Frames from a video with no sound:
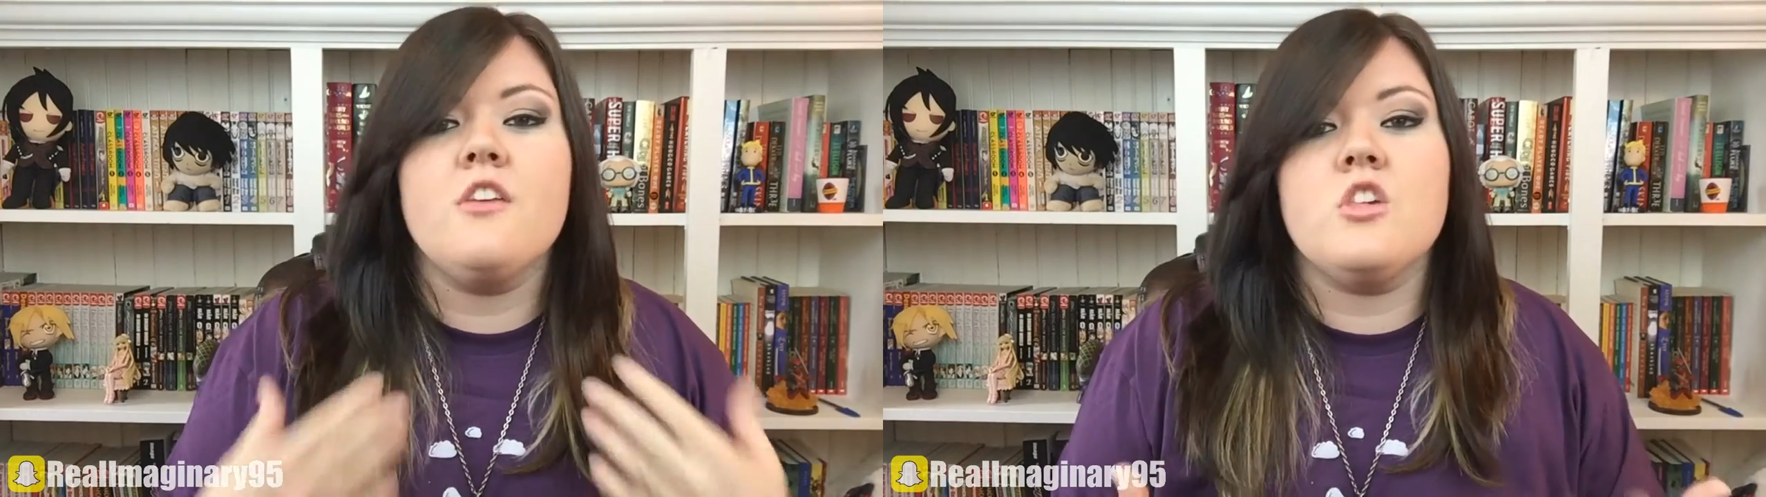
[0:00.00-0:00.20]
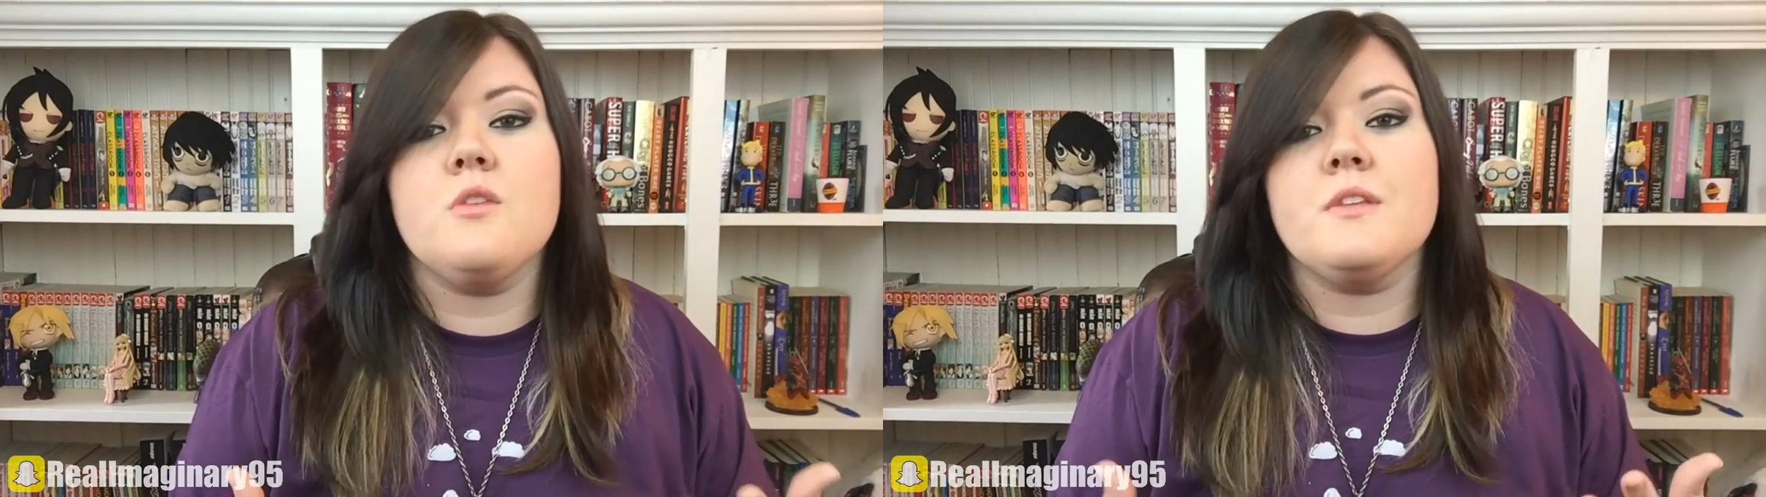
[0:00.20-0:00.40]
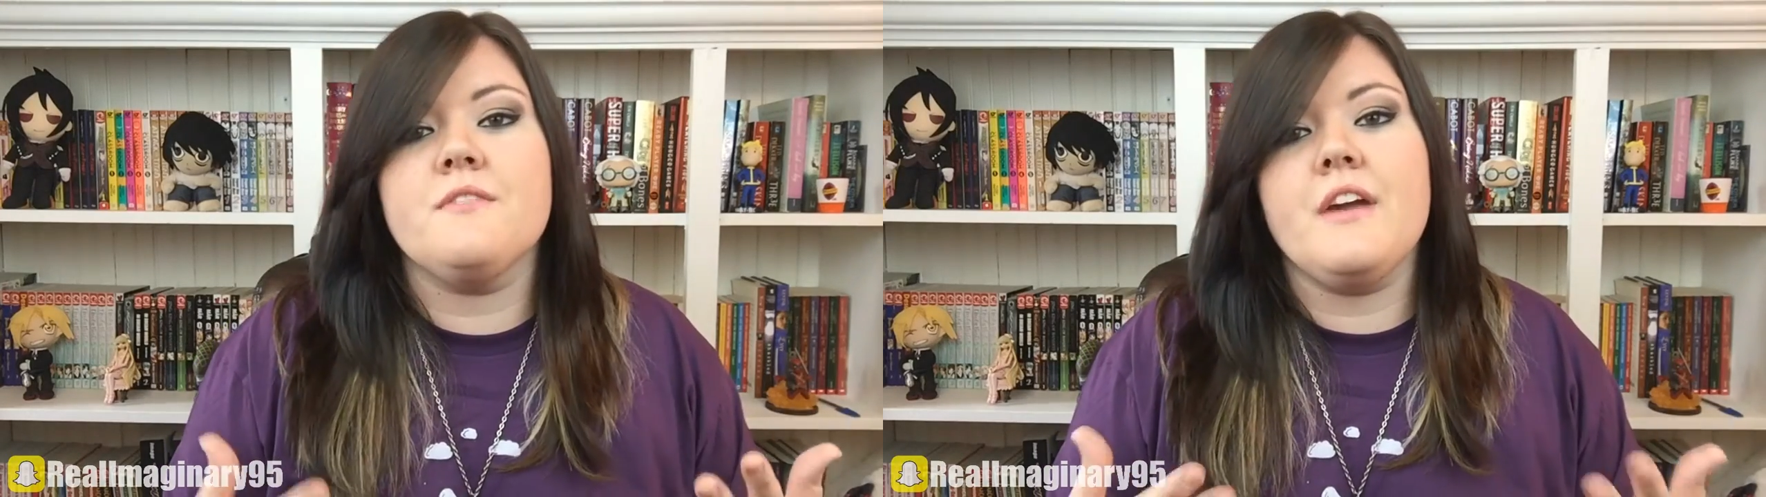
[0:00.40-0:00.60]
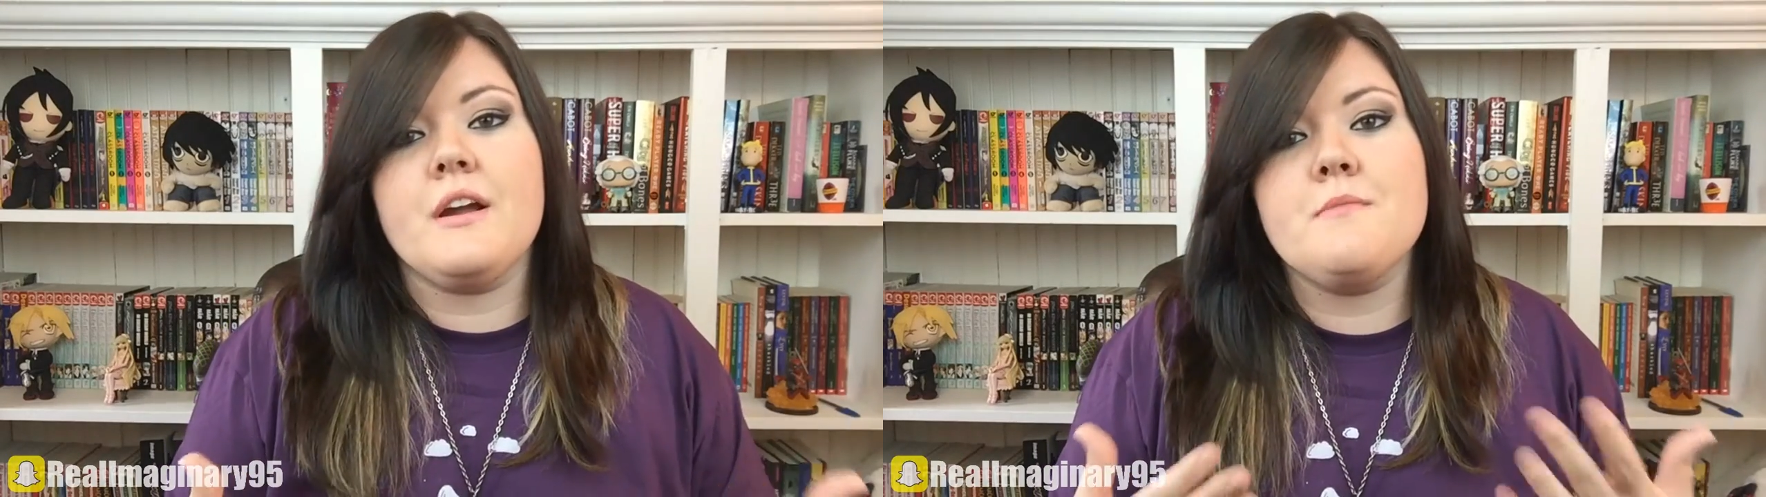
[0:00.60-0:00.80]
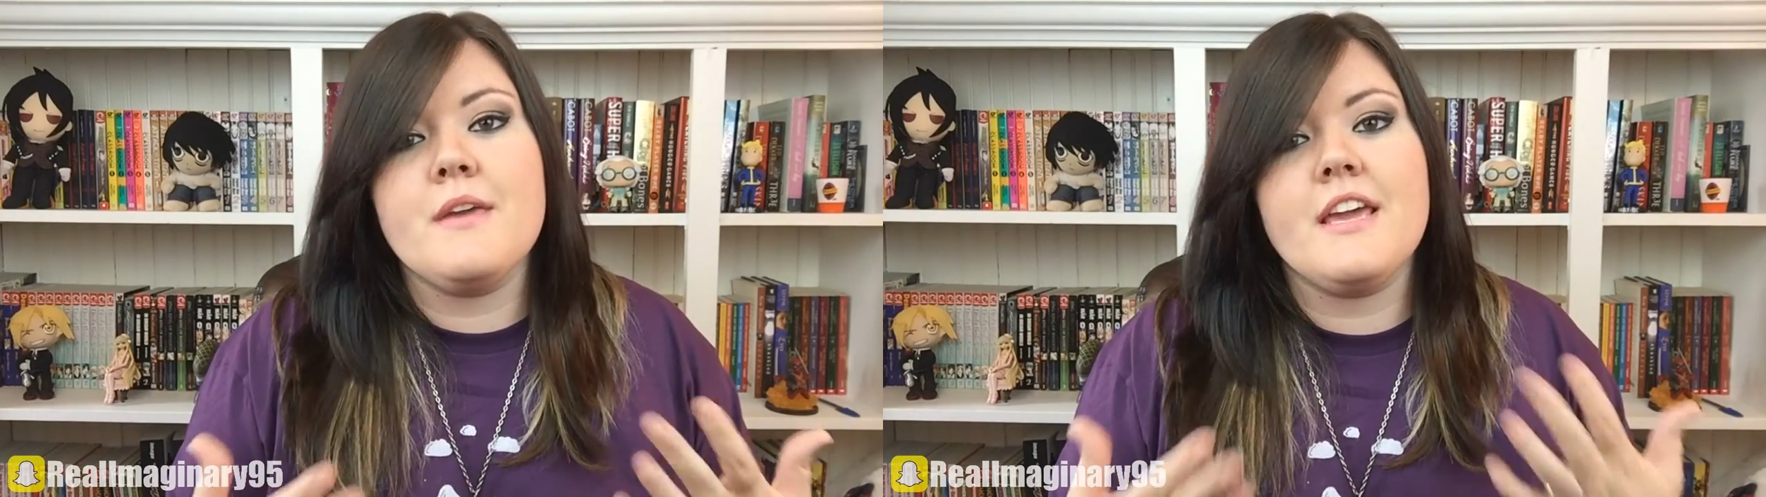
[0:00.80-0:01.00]
and she was a
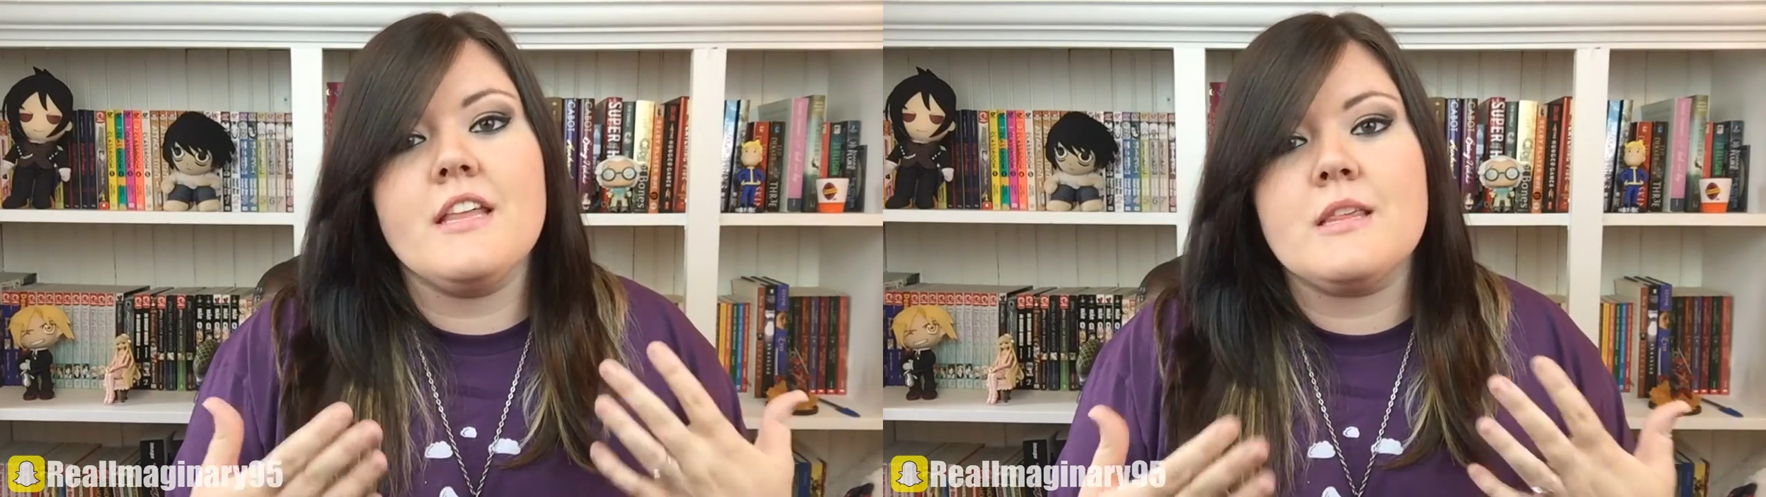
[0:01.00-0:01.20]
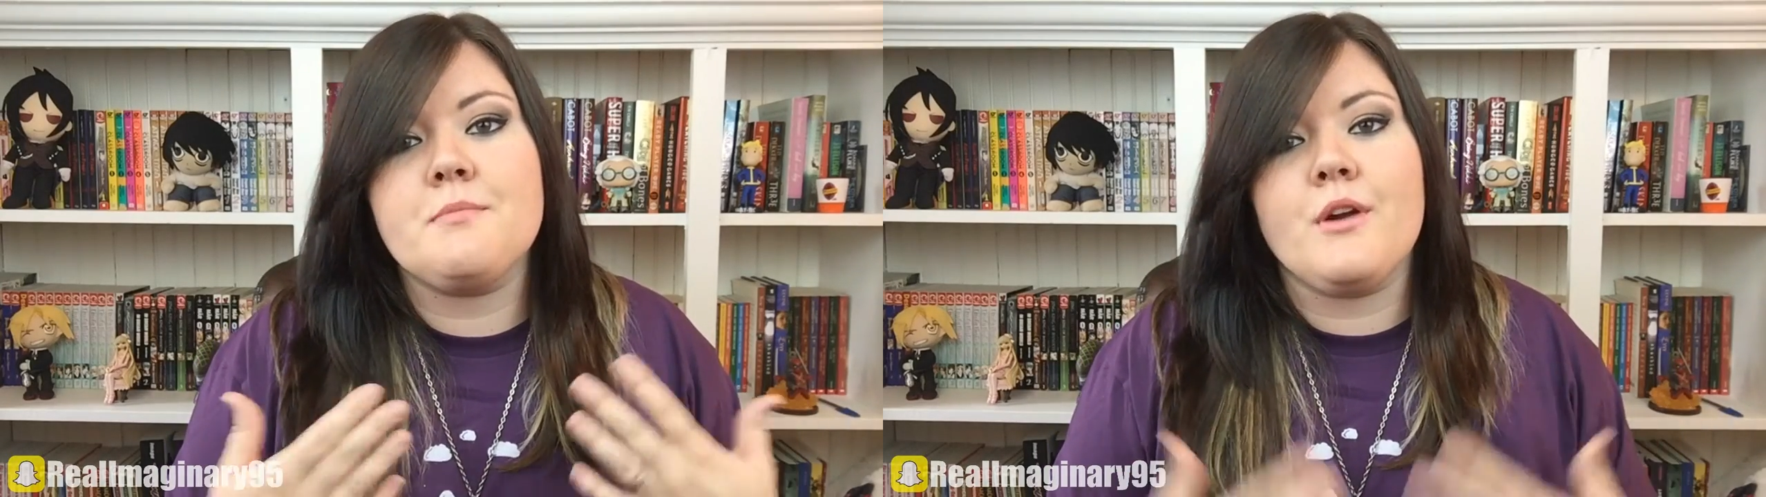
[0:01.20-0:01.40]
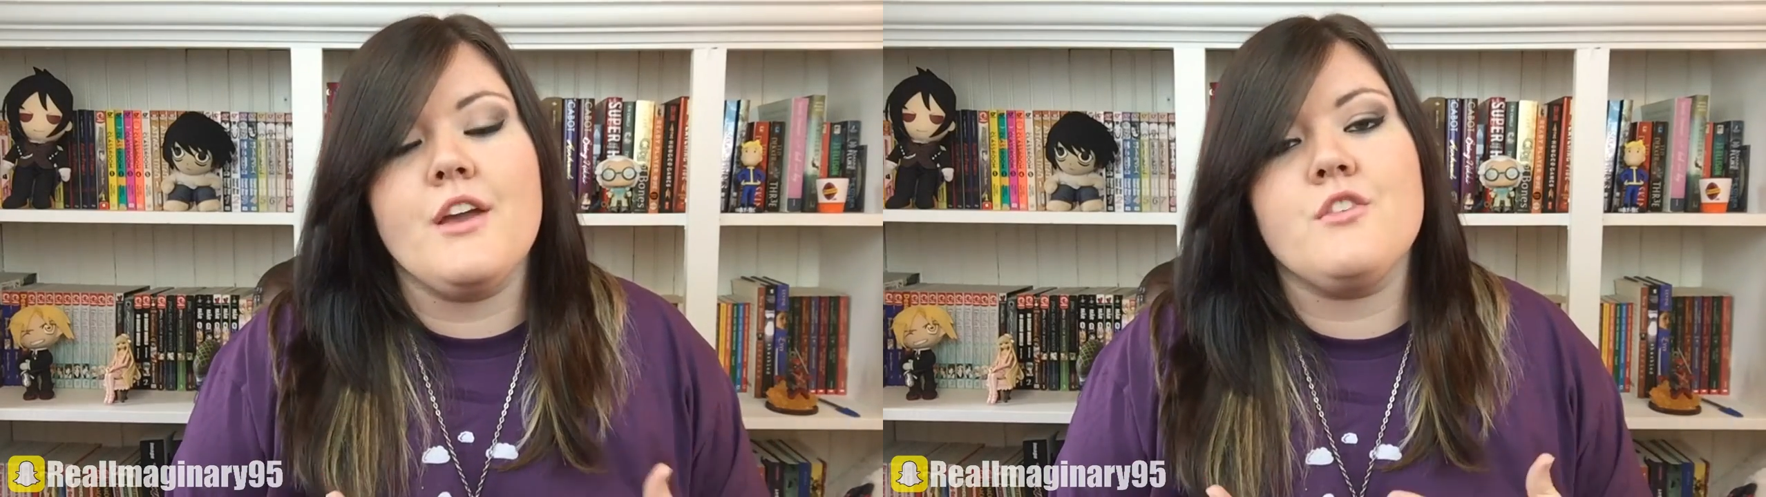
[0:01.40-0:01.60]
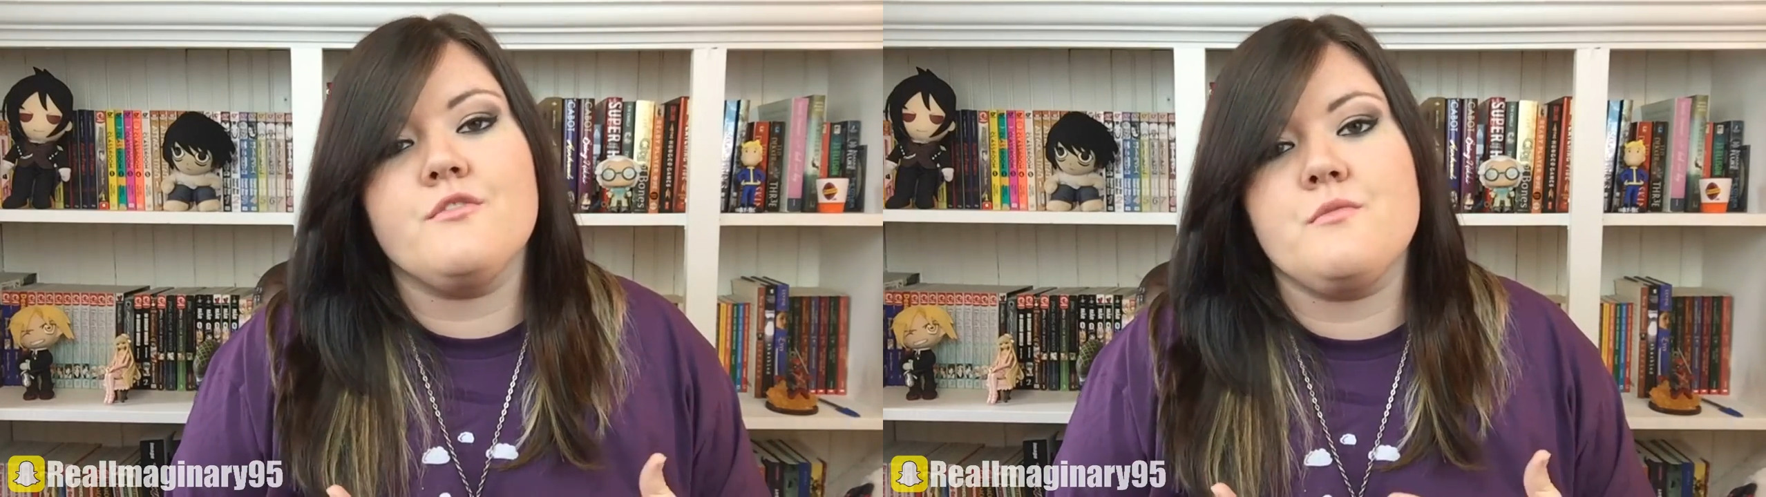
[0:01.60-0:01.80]
very big inspiration